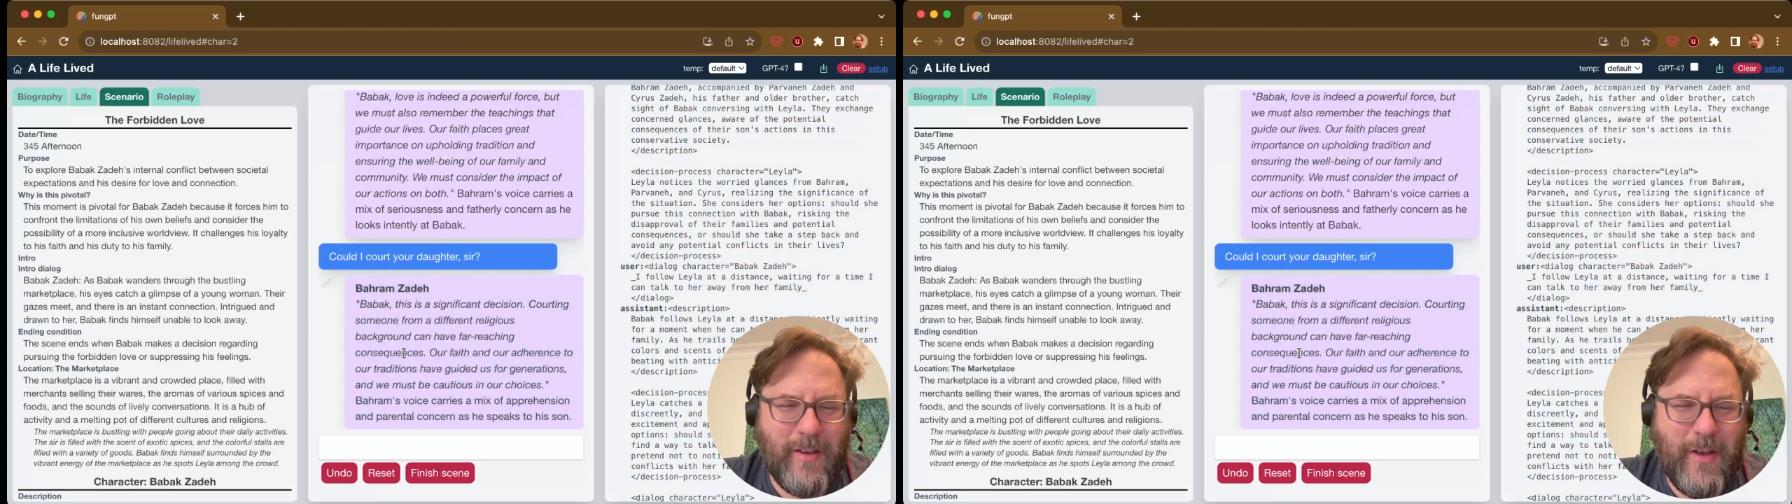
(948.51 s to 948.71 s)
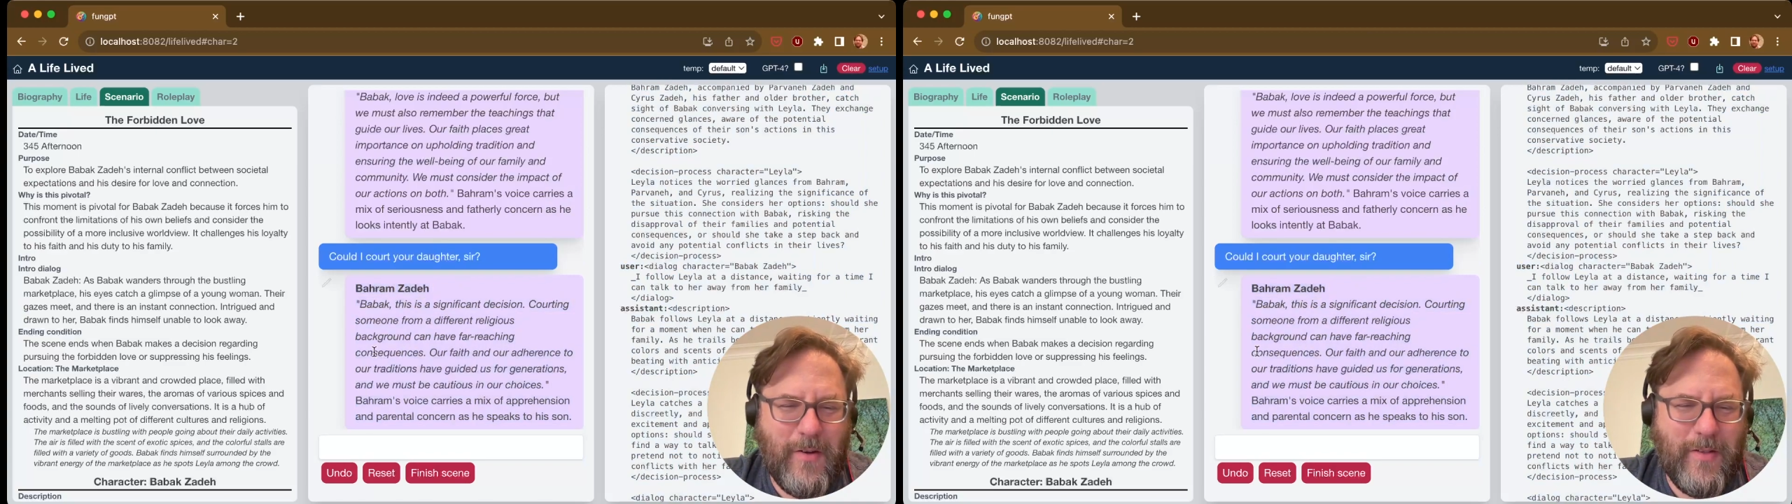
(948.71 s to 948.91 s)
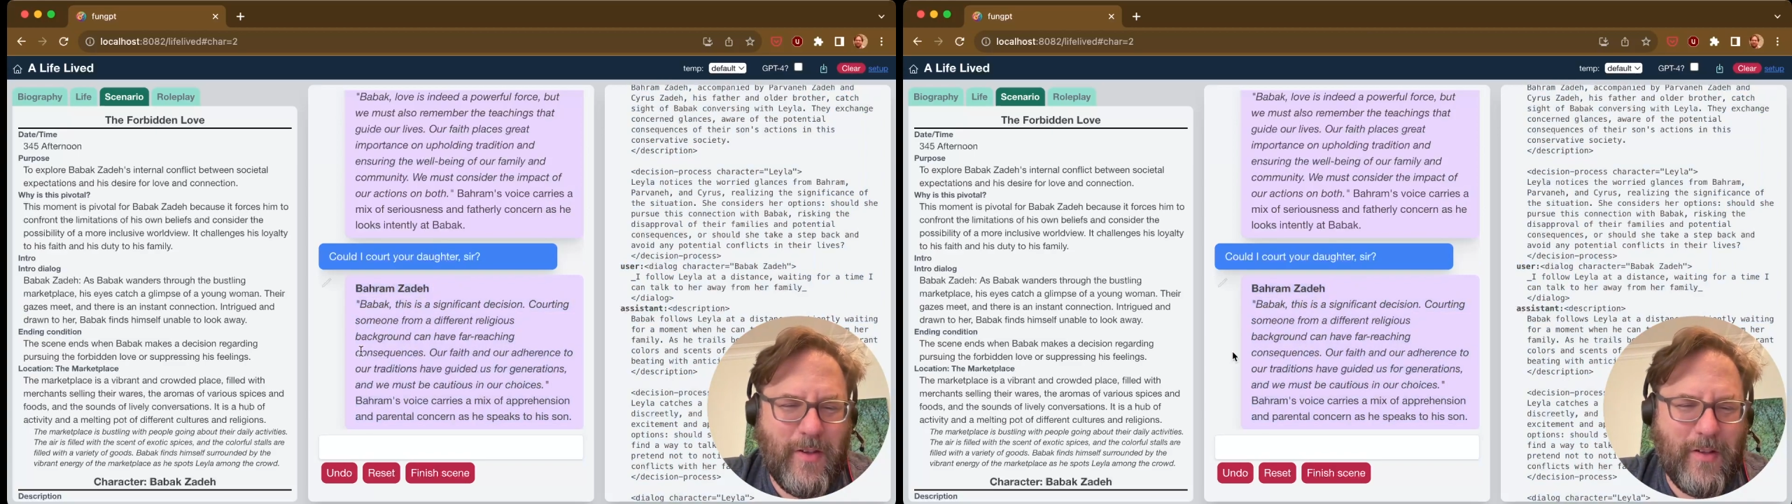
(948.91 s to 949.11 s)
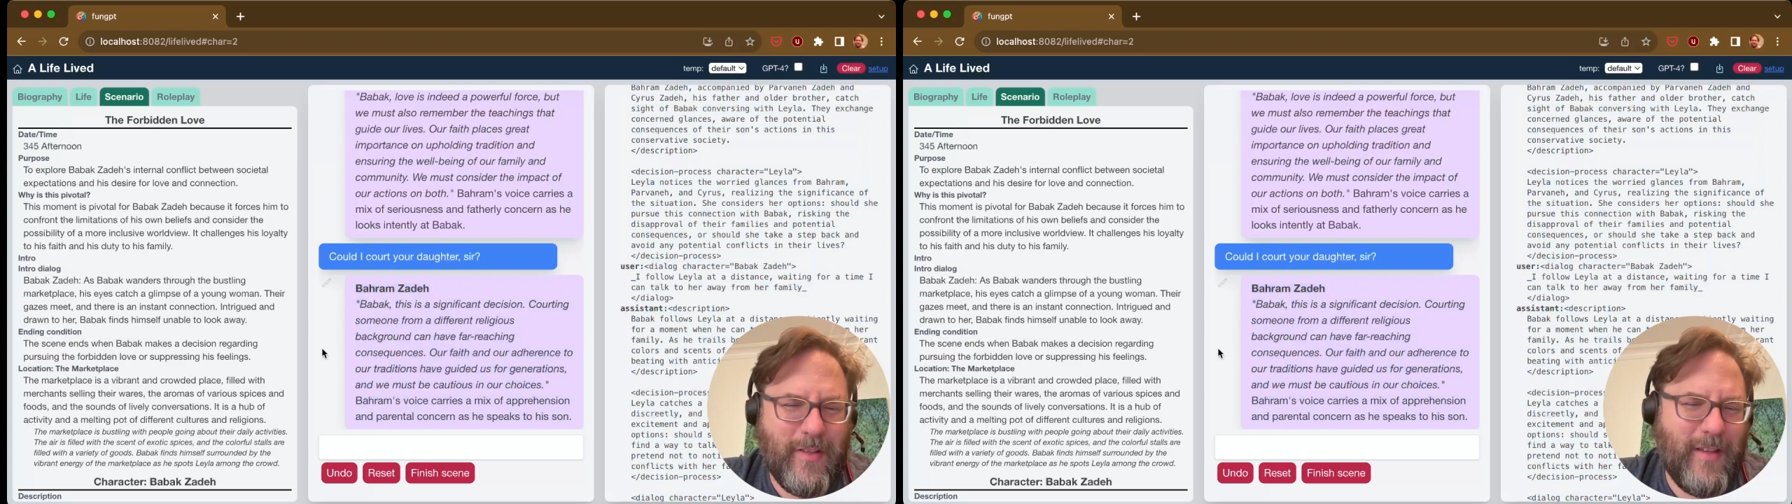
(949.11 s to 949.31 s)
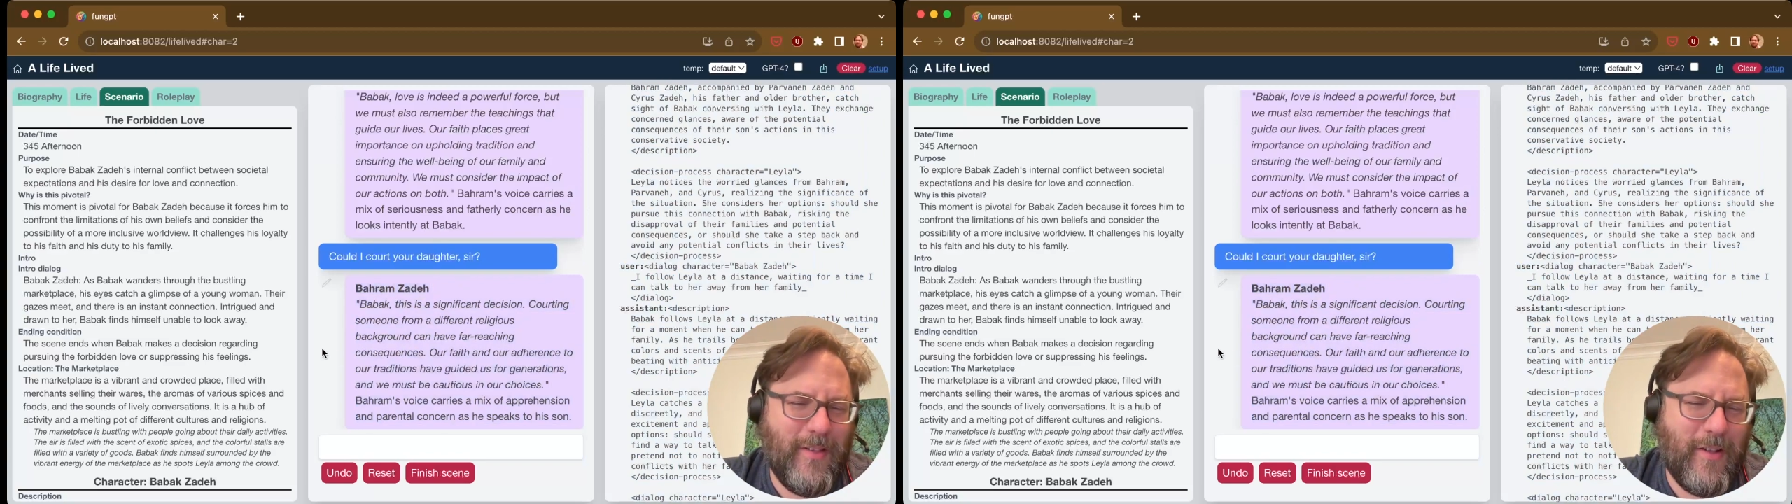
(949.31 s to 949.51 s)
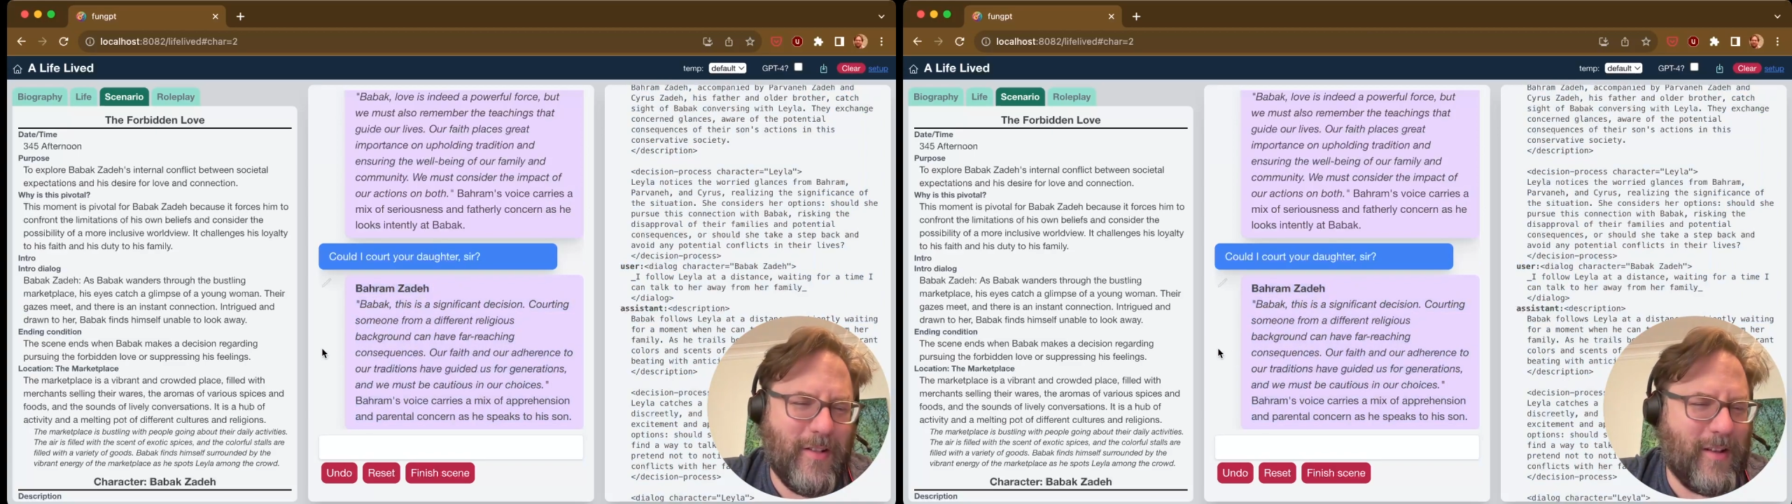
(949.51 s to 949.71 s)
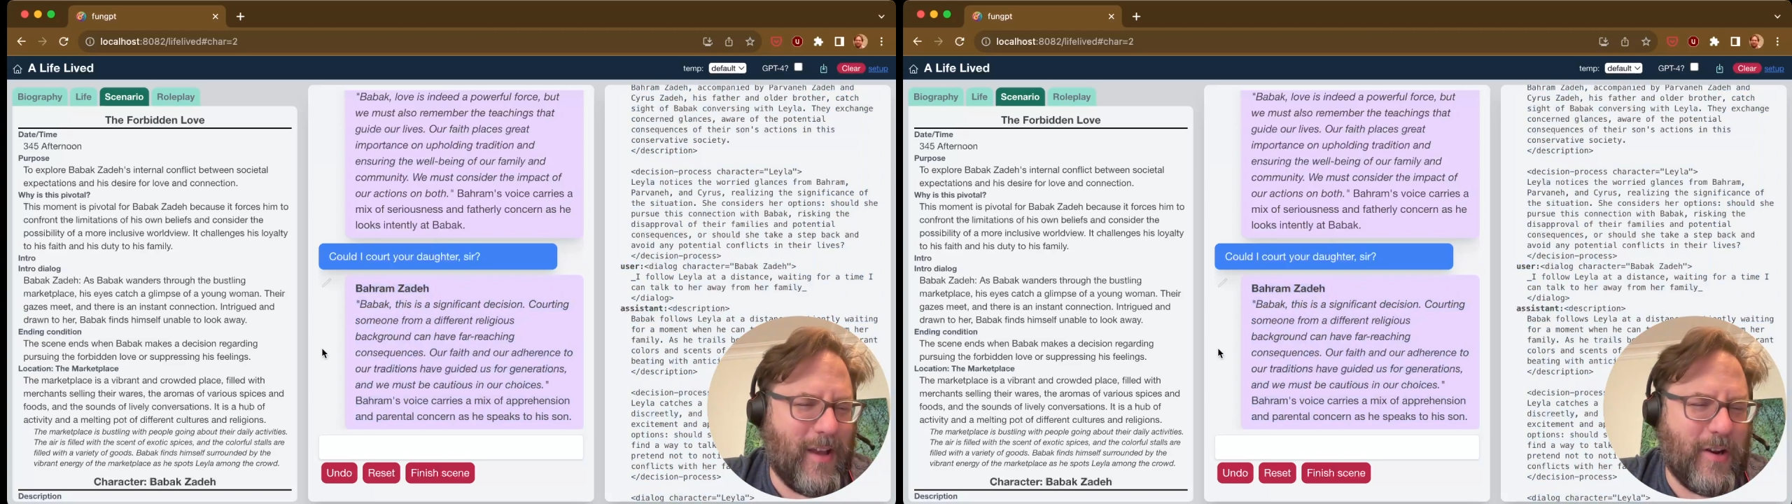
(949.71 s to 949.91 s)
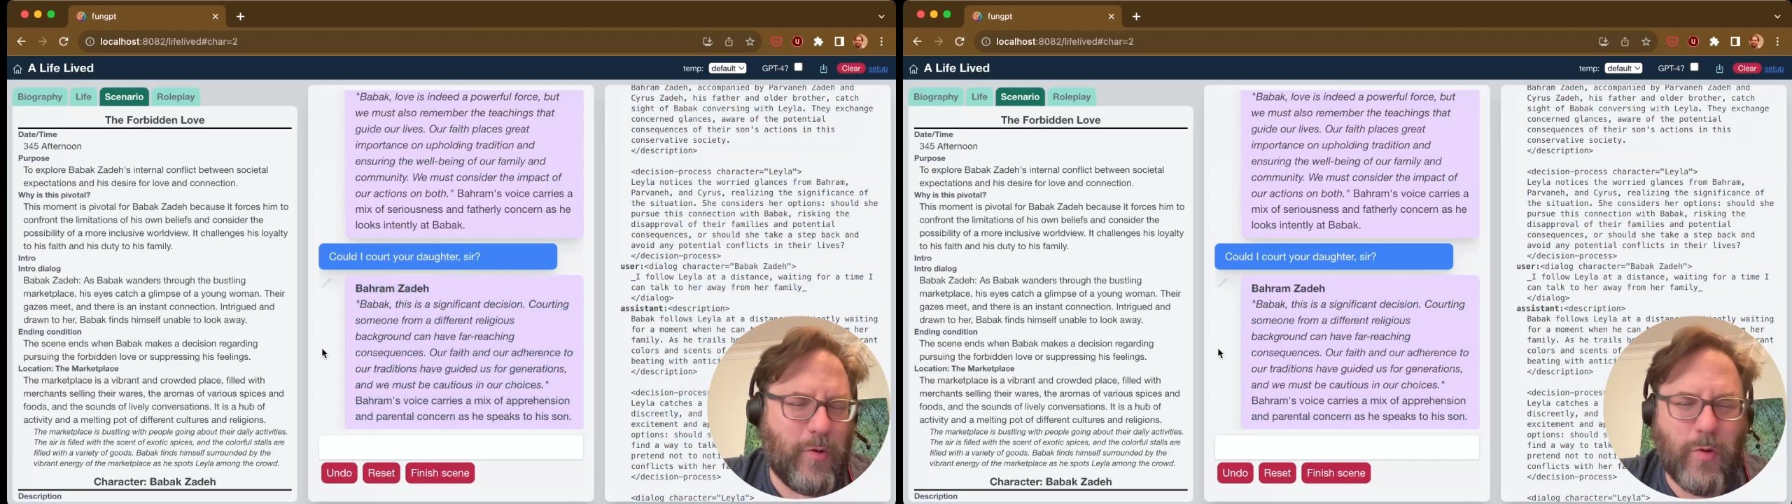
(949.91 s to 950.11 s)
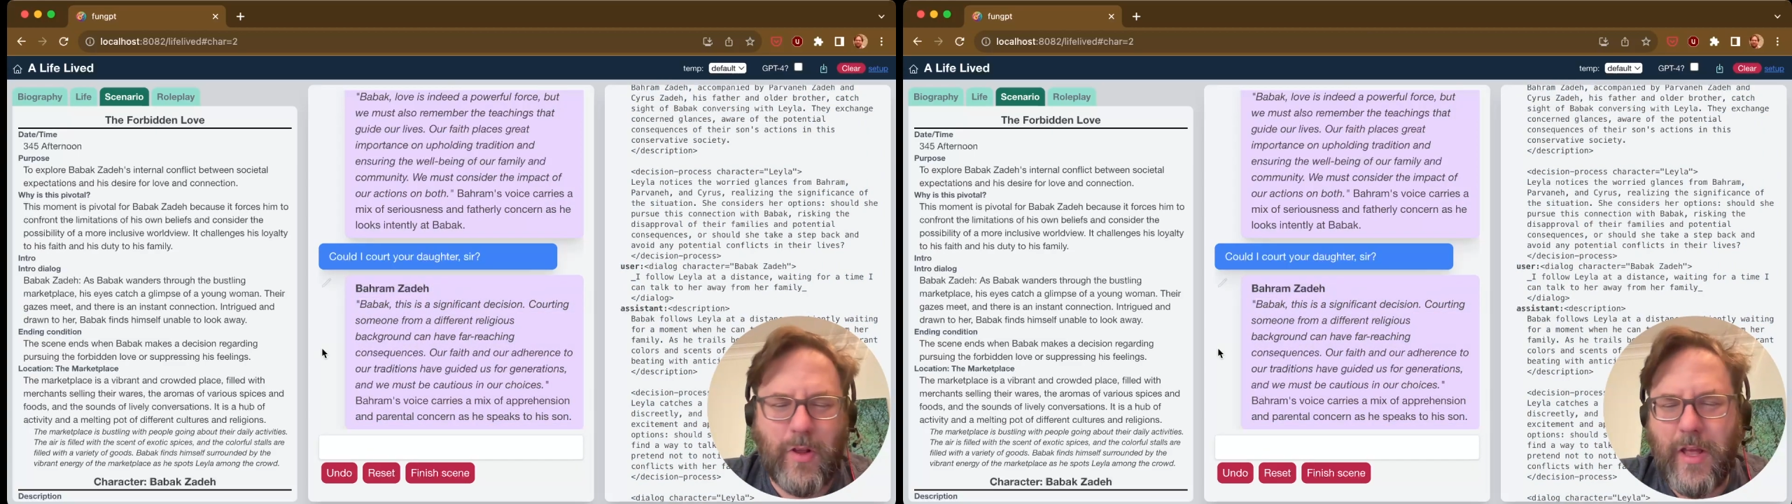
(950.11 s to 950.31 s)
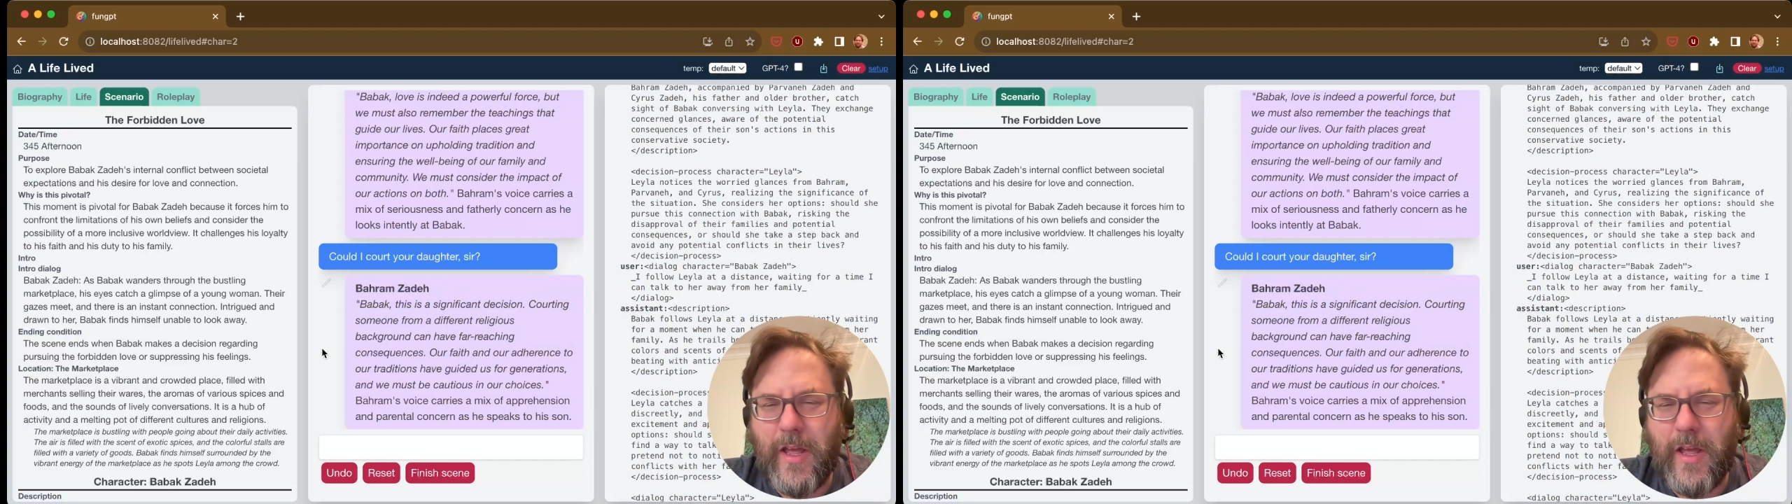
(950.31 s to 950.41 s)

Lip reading: no, it's all kind of cool.